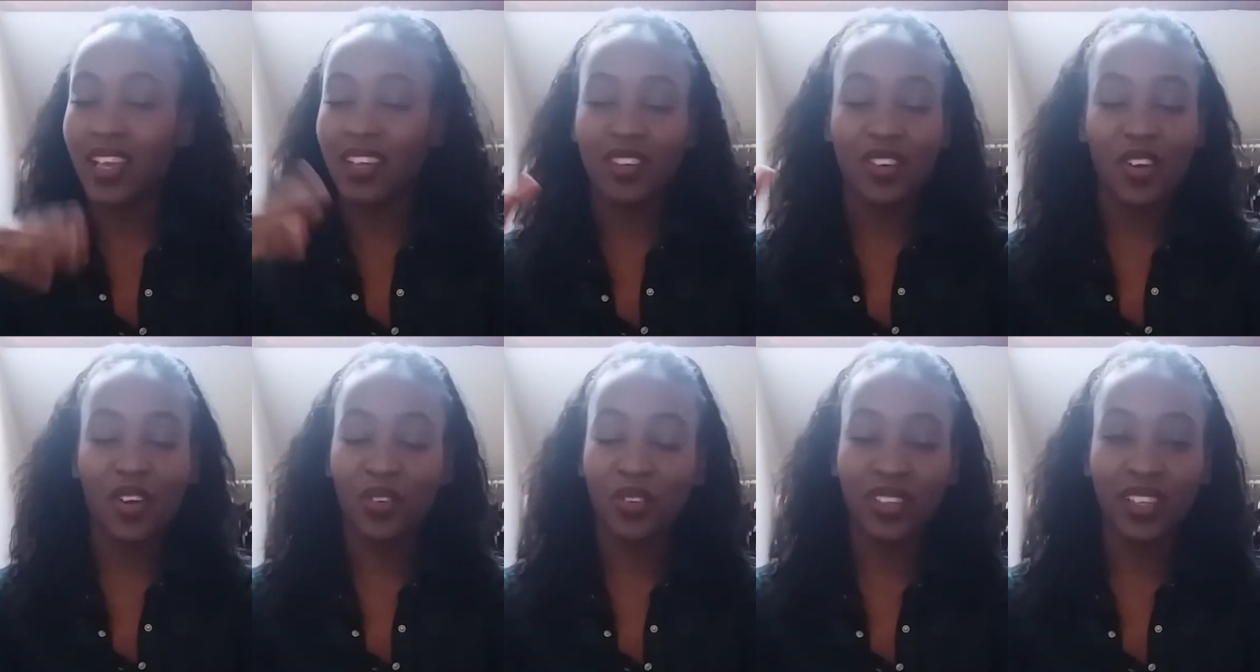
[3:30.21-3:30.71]

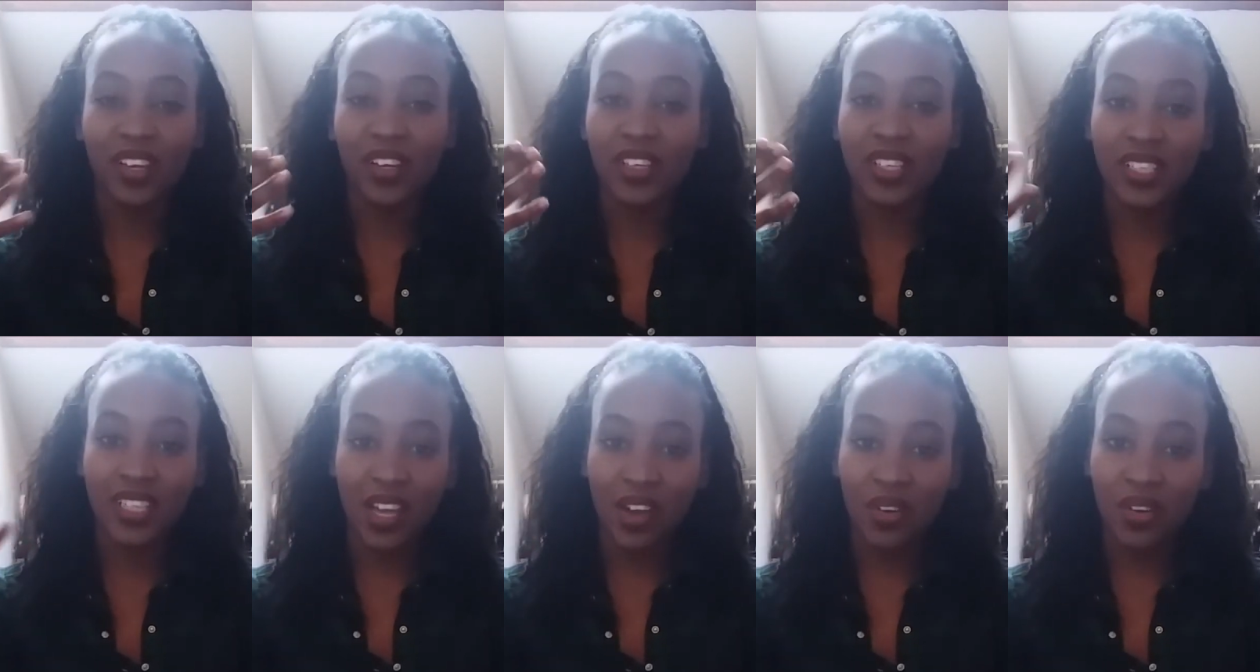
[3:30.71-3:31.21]
Like, no, they're
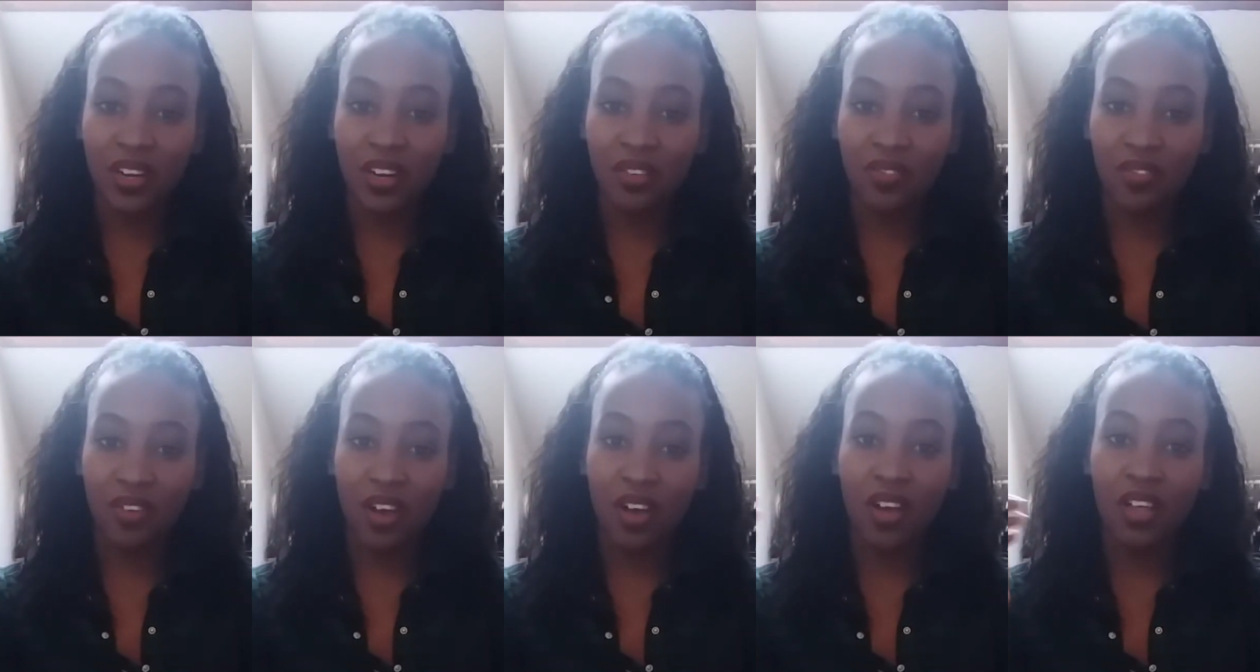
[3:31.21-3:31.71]
going to tell you in
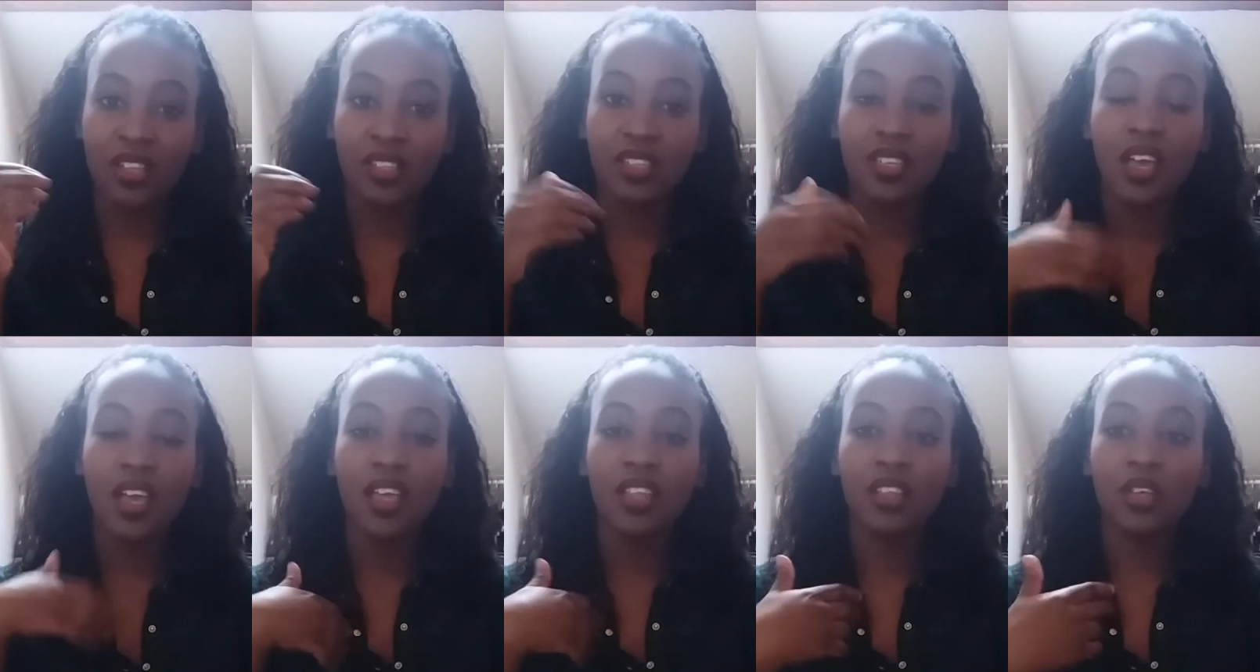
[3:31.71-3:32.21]

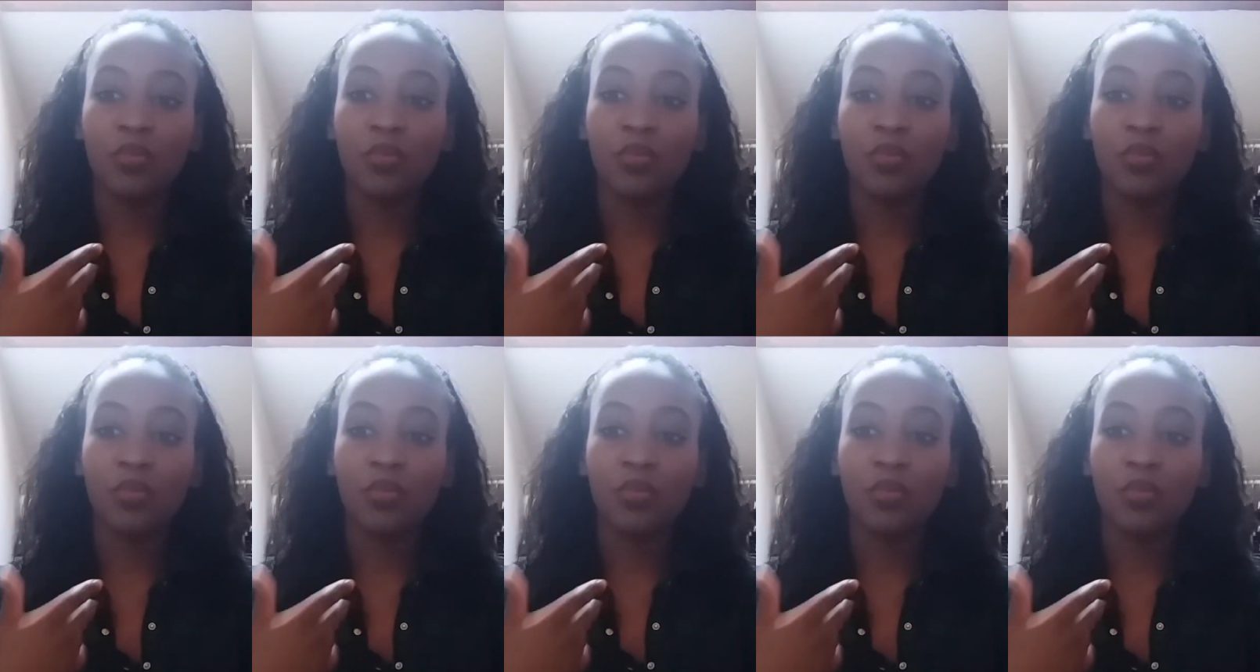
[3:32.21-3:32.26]
advance.